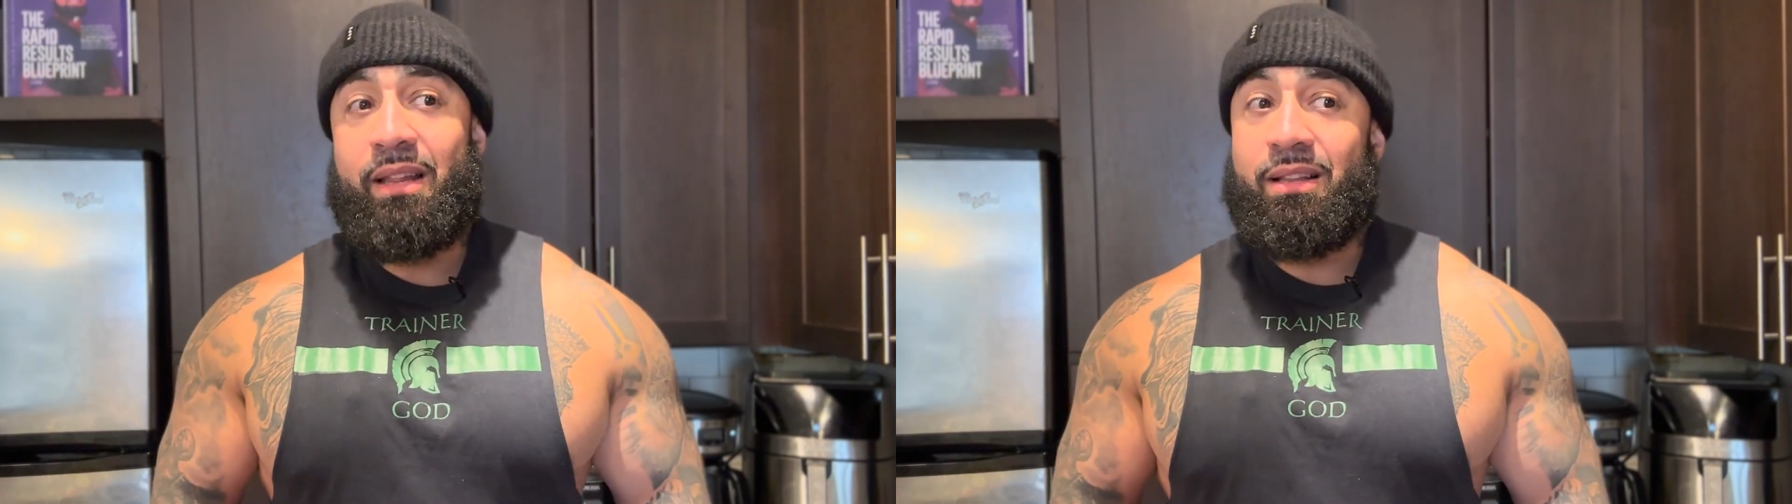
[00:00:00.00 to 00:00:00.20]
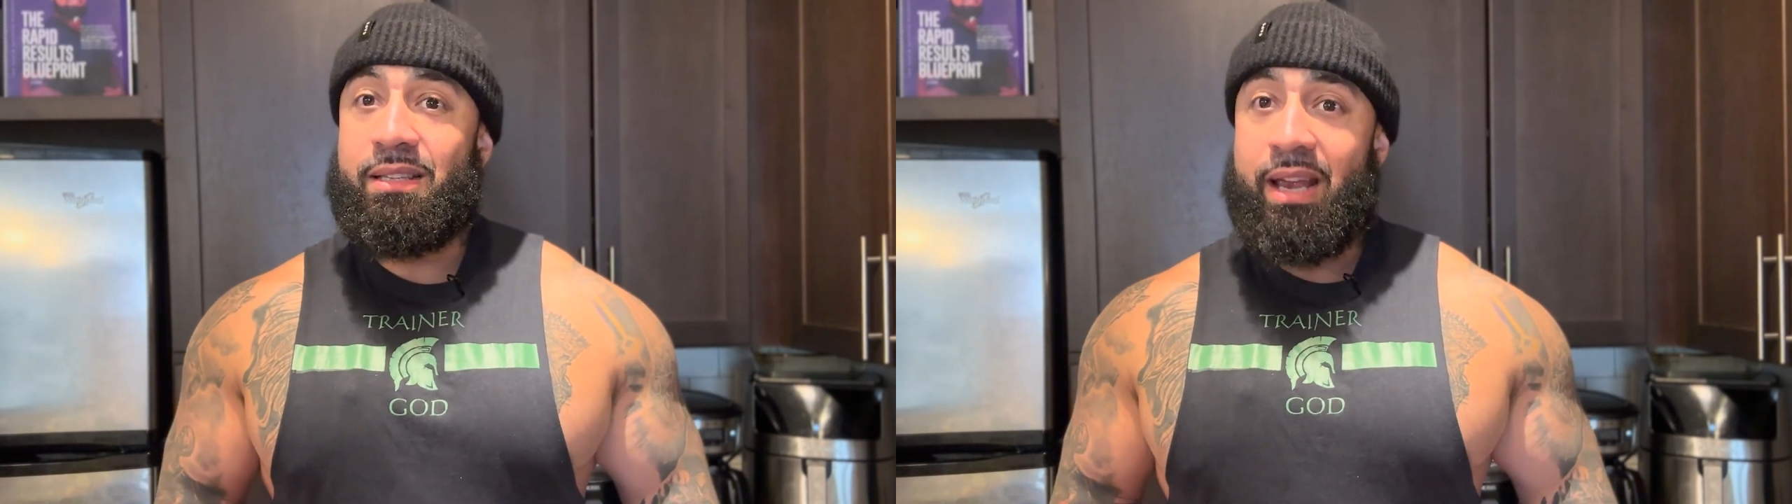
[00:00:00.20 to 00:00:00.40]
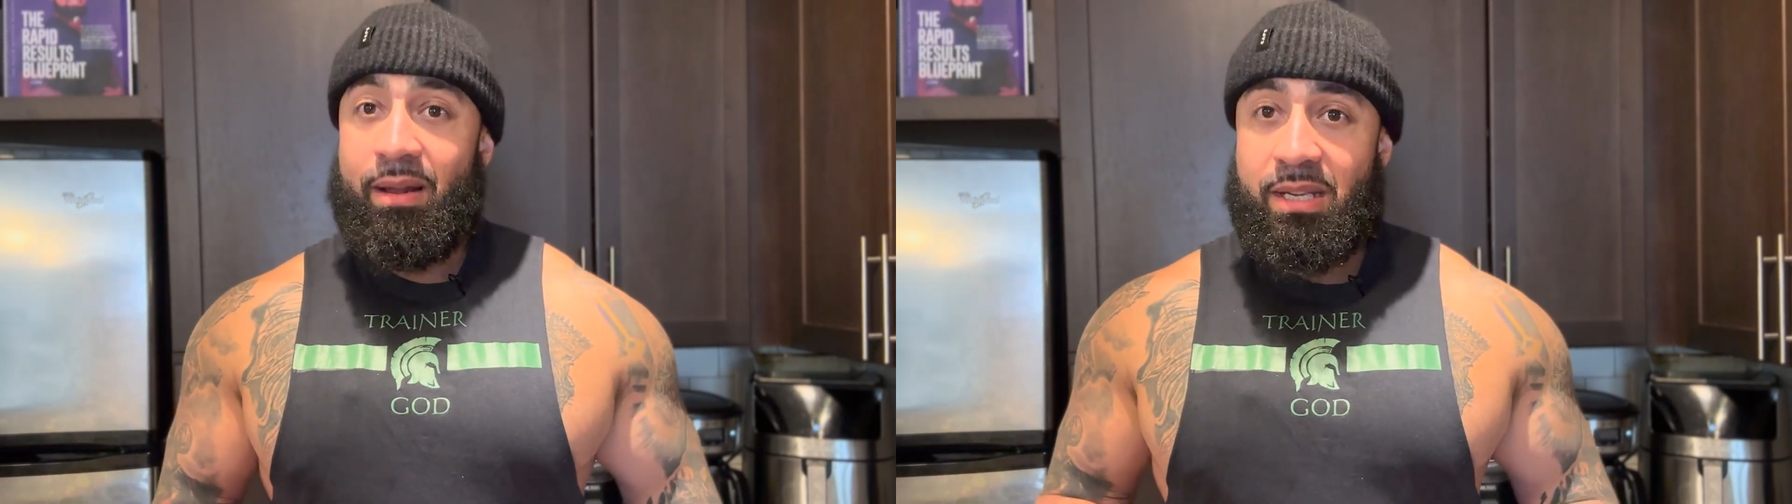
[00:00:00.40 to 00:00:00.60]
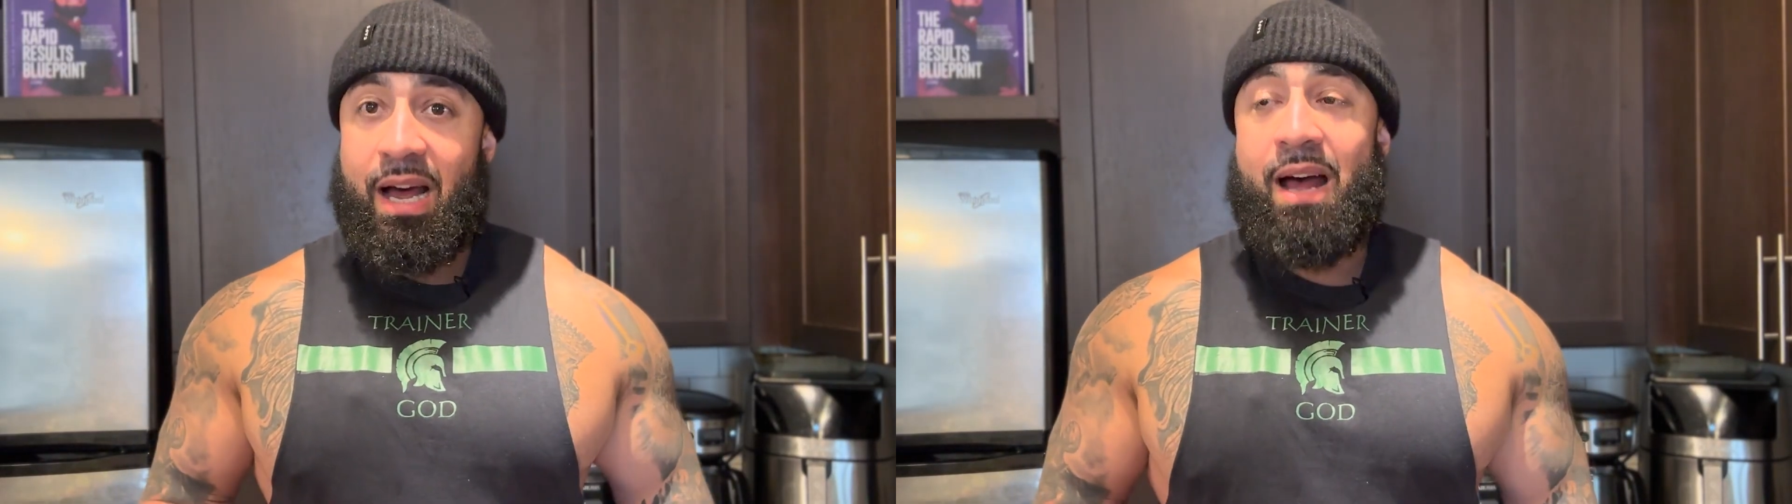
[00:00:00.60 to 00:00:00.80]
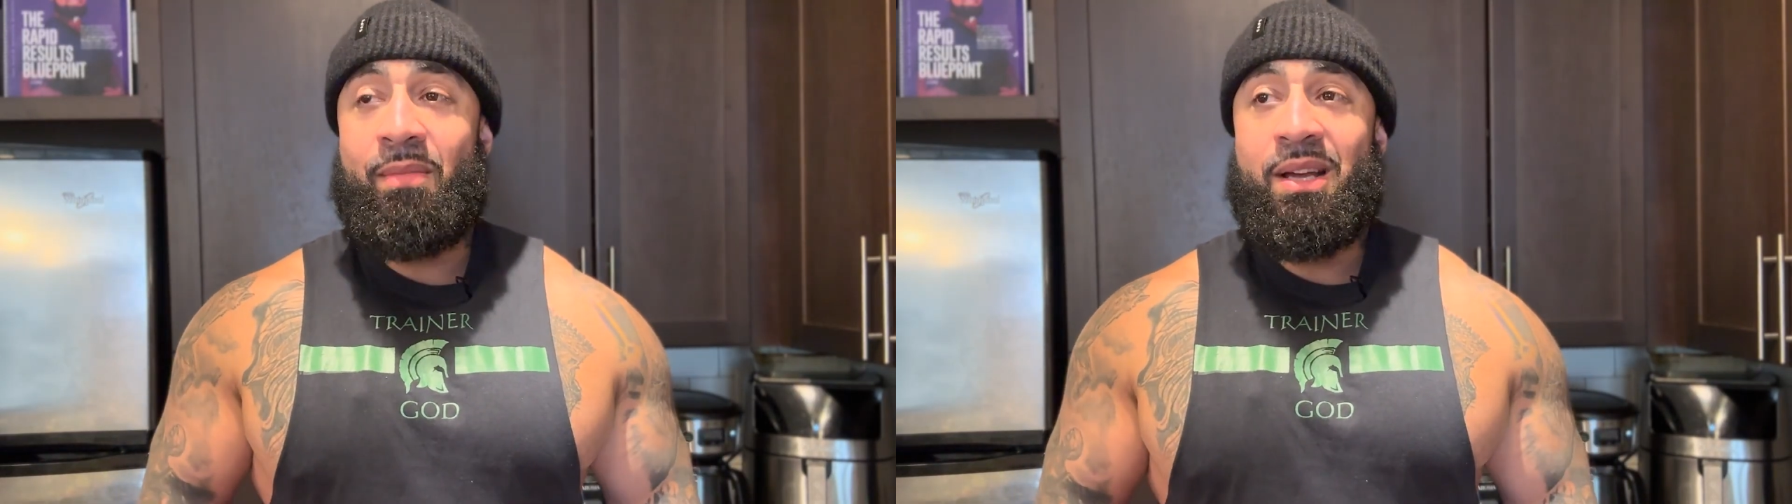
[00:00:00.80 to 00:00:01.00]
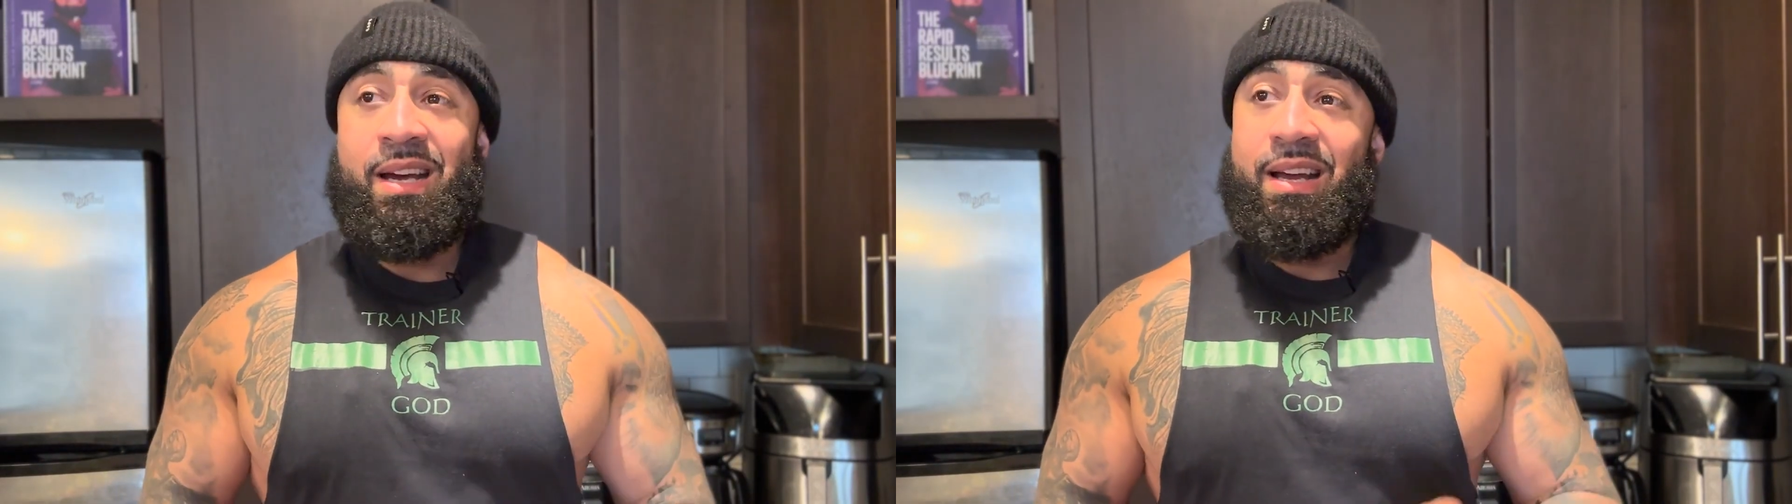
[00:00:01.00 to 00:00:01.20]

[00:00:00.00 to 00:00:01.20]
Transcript: at the same time,